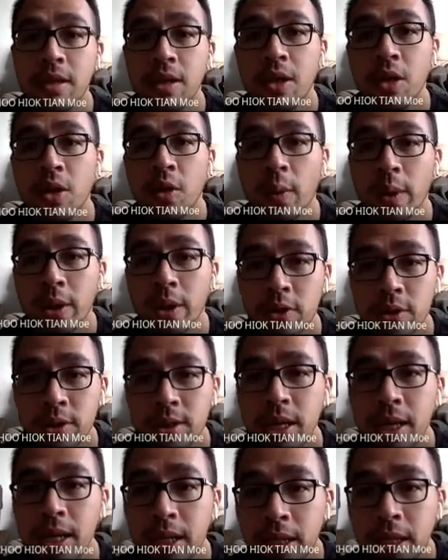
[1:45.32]
when you
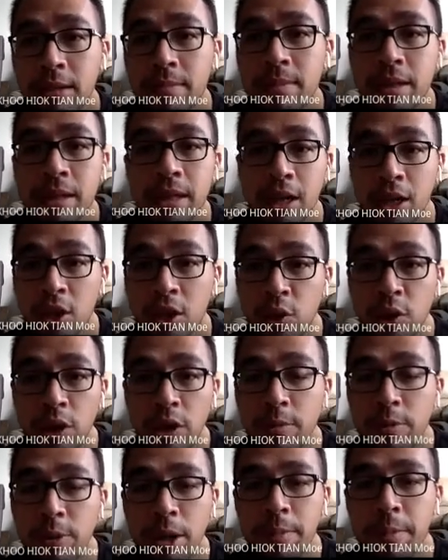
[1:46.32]
say thermal
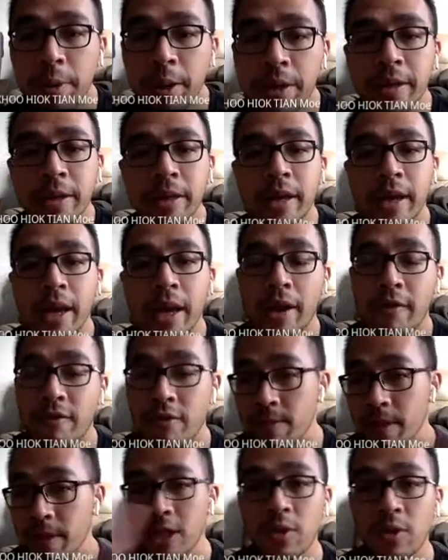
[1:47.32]
equilibrium, right,
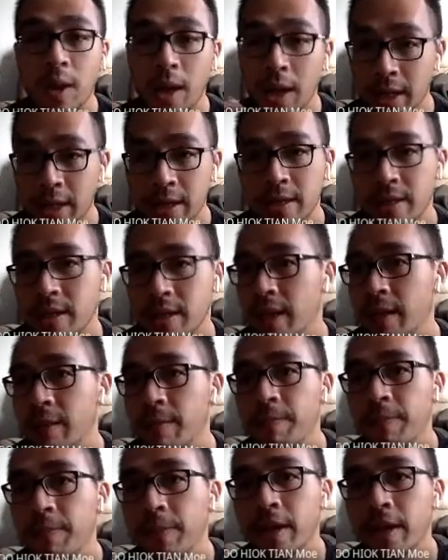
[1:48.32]
everybody will understand.